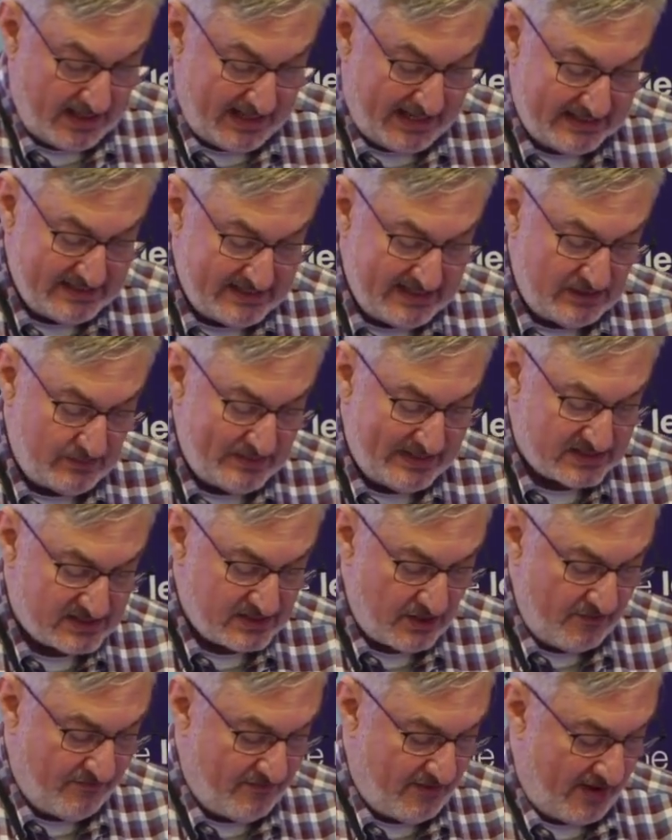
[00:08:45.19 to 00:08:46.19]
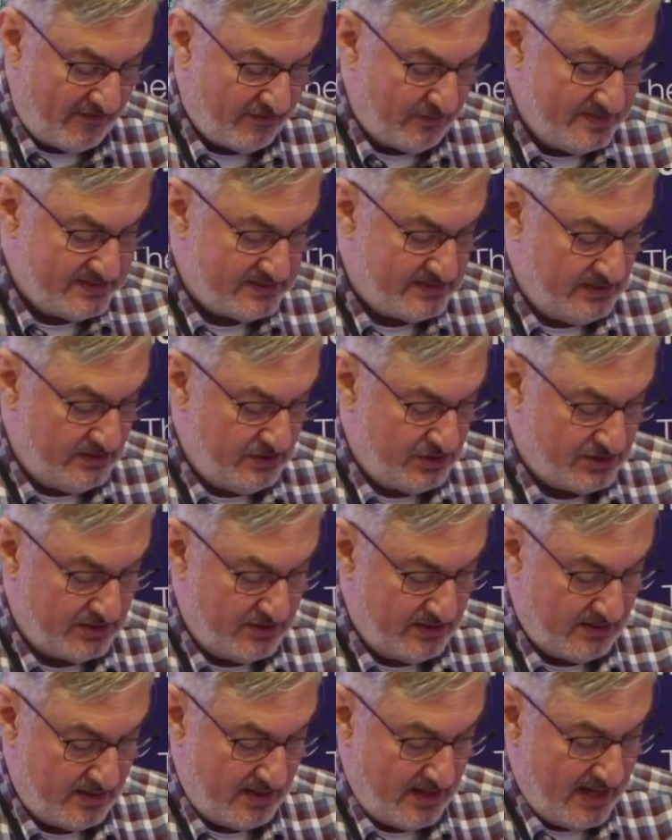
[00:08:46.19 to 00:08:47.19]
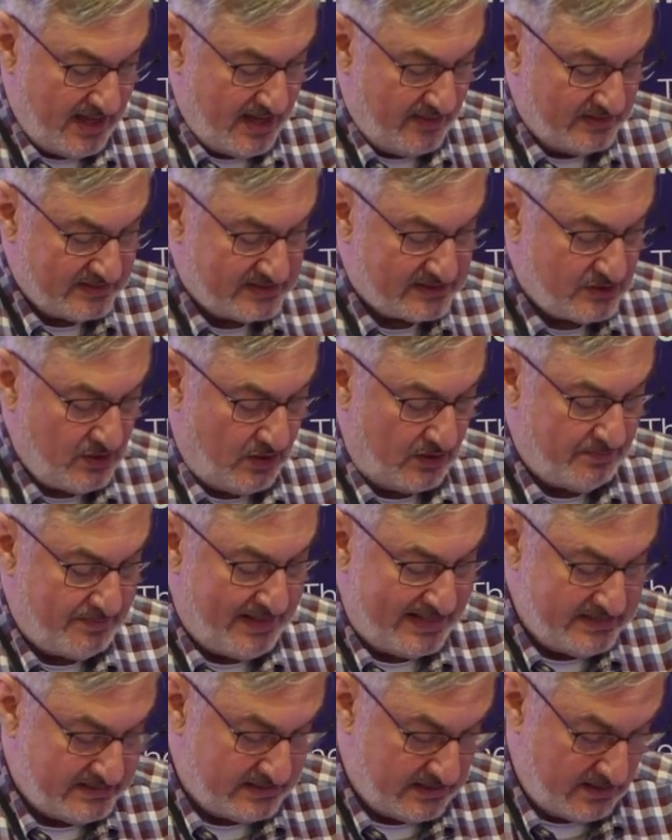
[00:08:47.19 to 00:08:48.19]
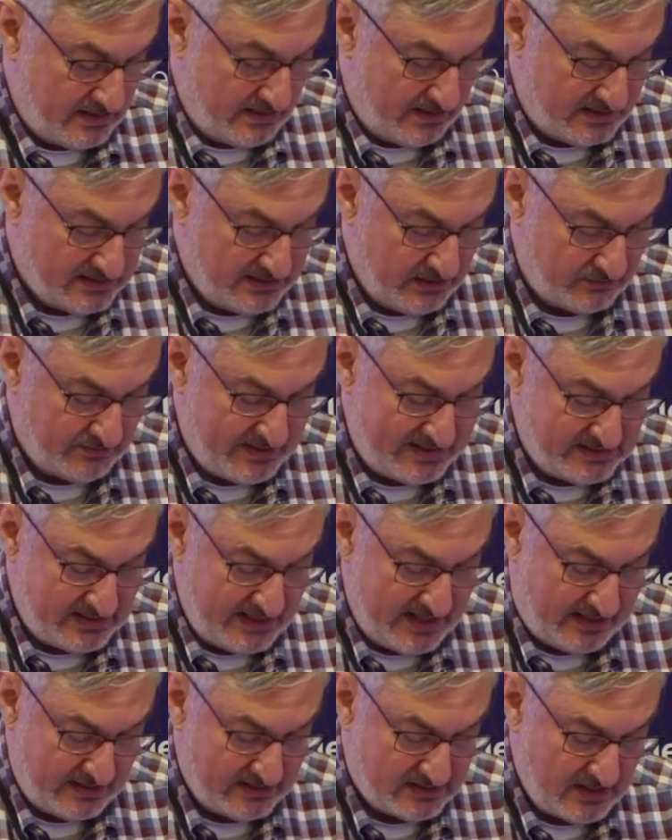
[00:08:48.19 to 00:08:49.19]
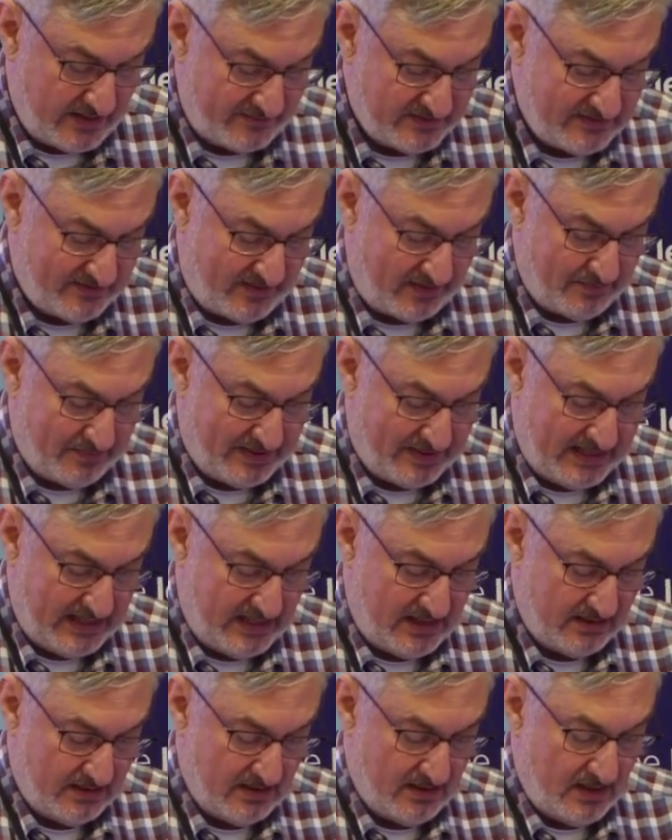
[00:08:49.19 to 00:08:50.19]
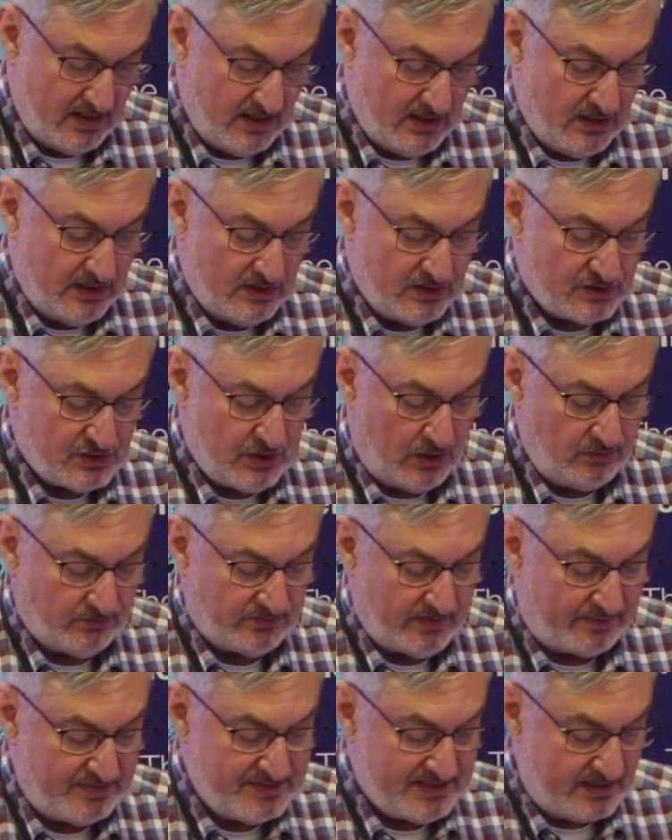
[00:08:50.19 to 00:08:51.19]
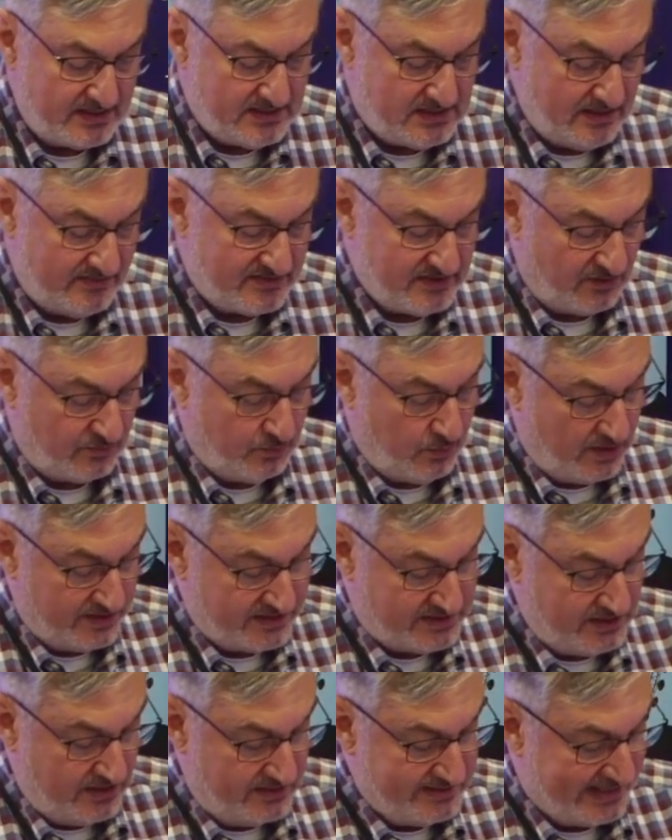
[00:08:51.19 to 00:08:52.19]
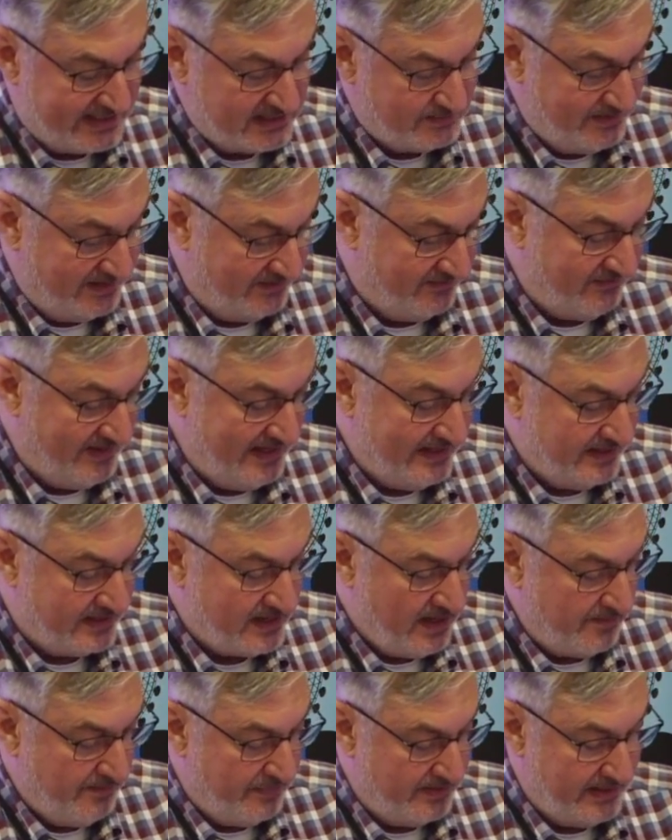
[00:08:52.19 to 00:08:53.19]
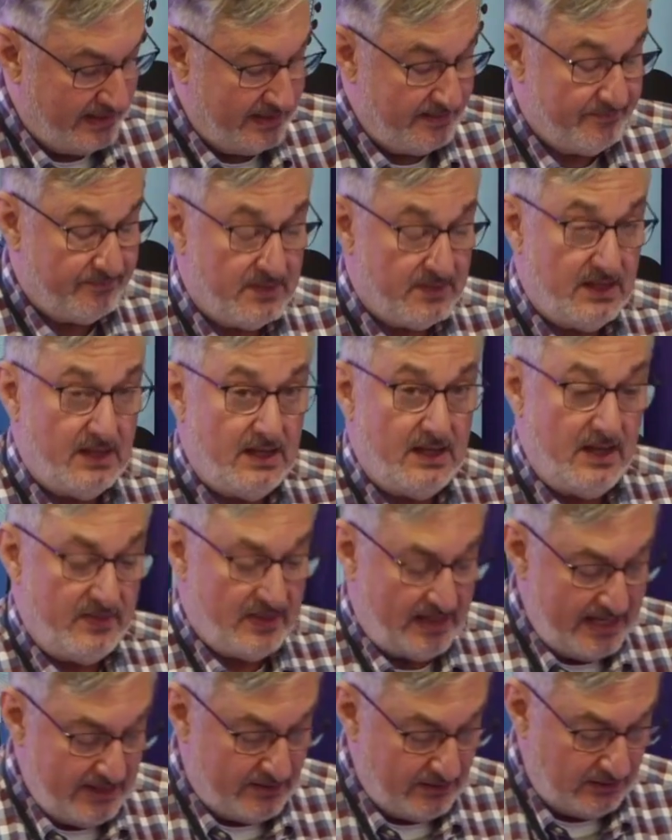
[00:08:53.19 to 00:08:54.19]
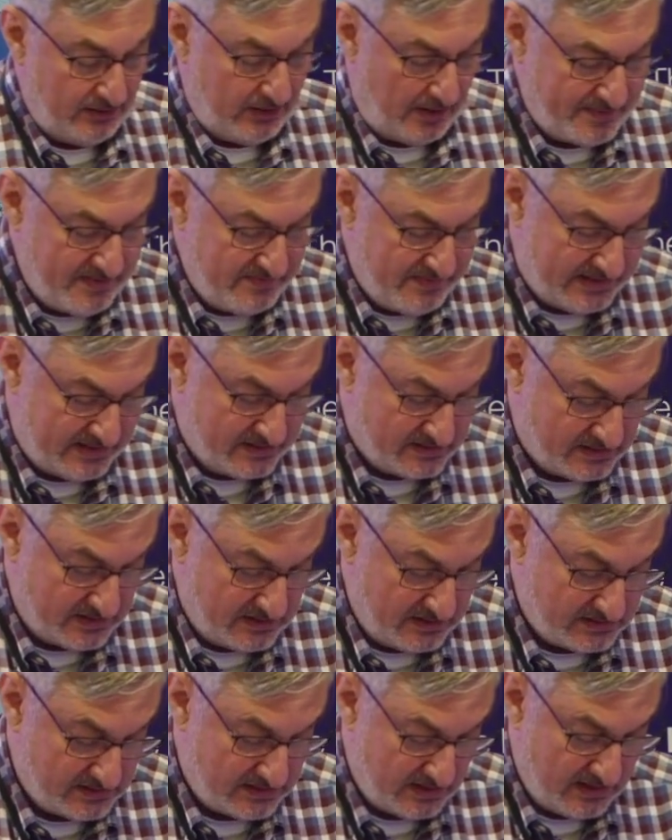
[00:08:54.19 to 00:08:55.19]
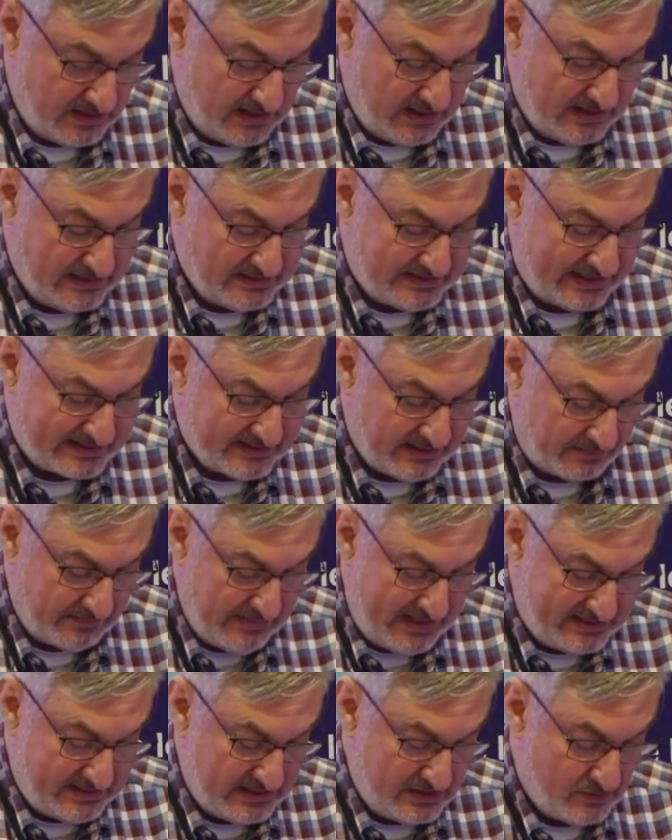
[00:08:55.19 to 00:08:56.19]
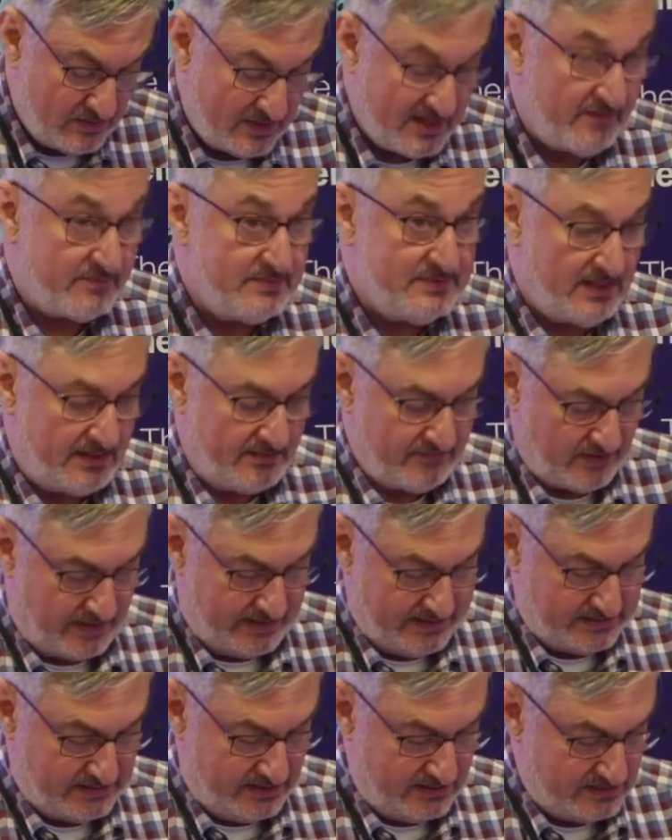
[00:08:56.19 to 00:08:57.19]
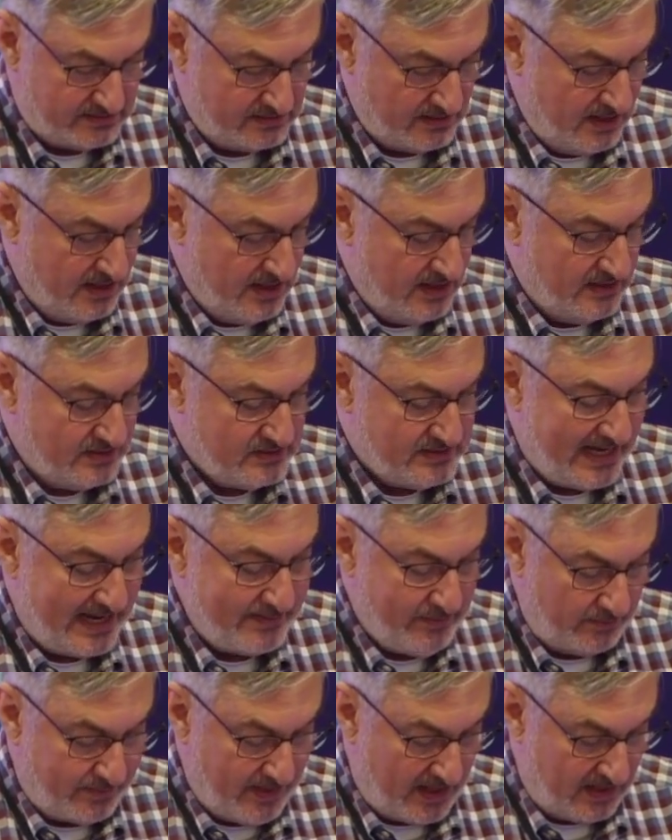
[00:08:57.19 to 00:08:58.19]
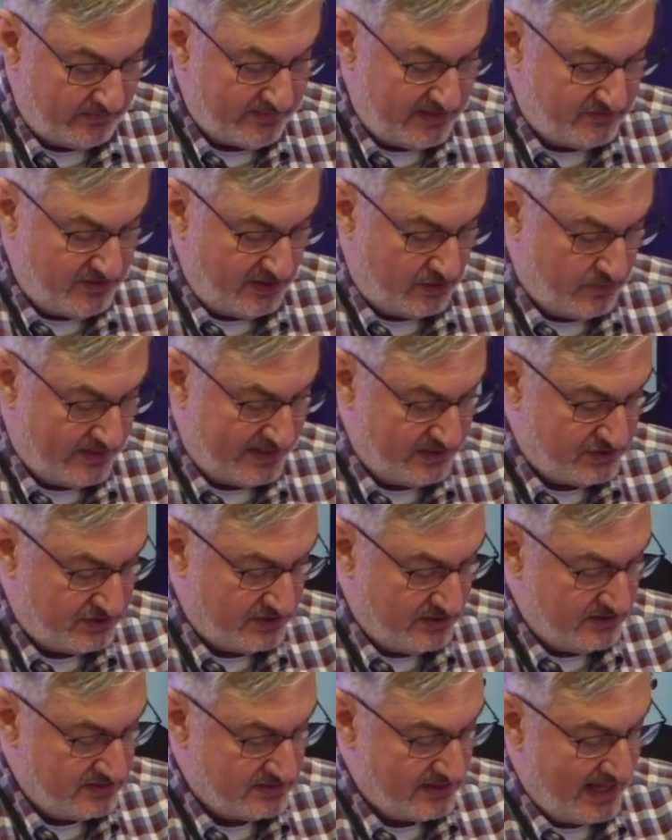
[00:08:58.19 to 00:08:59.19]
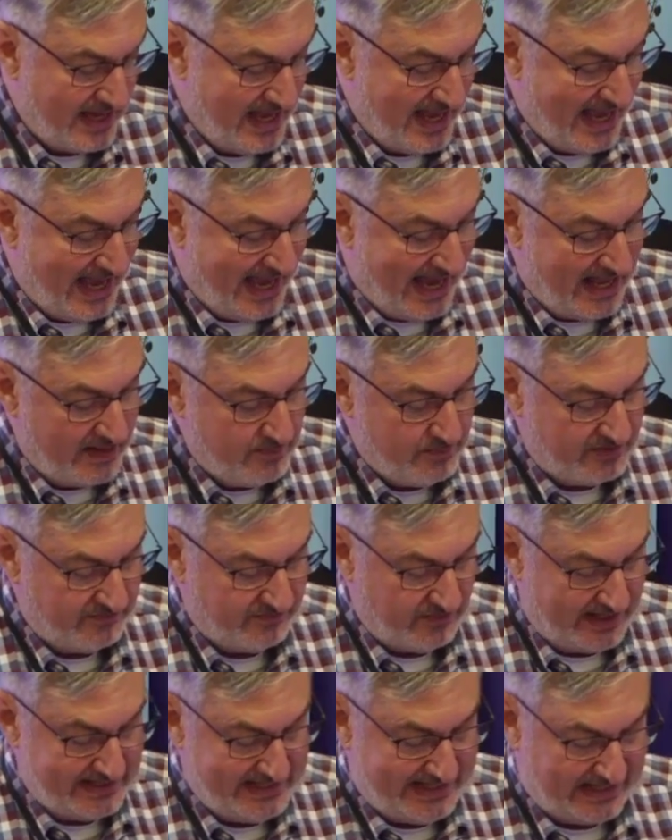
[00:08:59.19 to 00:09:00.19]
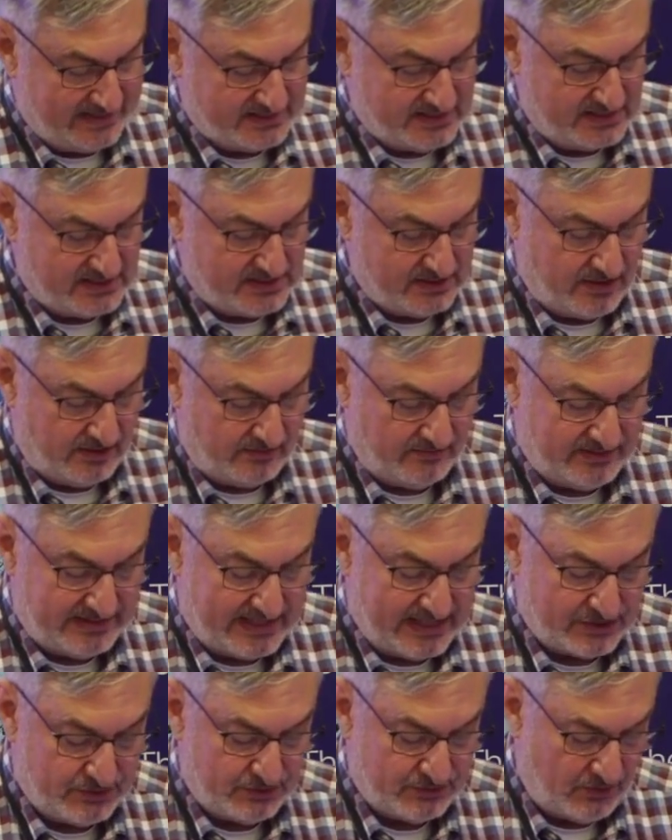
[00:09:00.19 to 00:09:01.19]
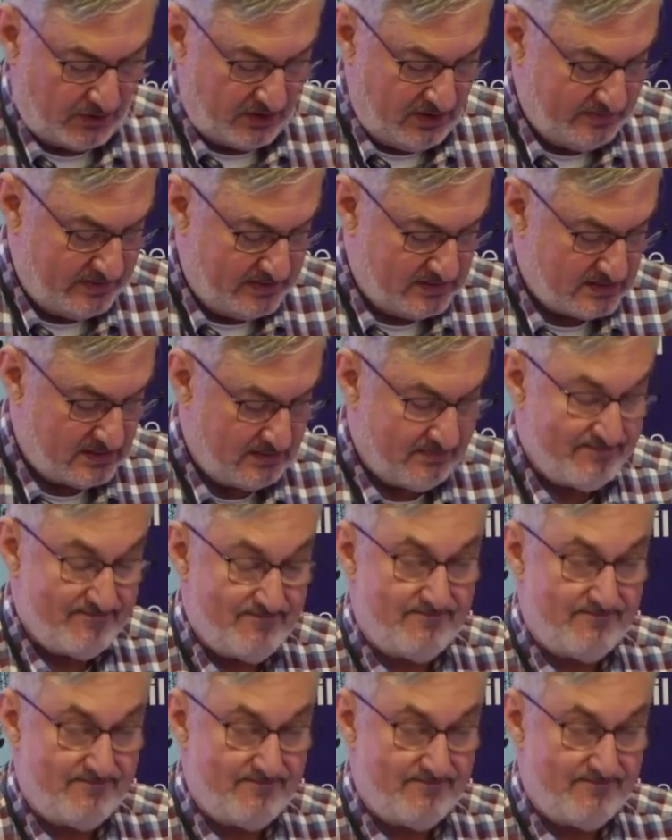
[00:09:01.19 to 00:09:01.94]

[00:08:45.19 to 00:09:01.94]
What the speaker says: Indeed, we are so far from a solution that Scott Benton, until recently a Conservative MP, told representatives of what turned out to be a fake company that he could lobby ministers, set up meetings with government advisors, table parliamentary questions, and provide access to confidential documents.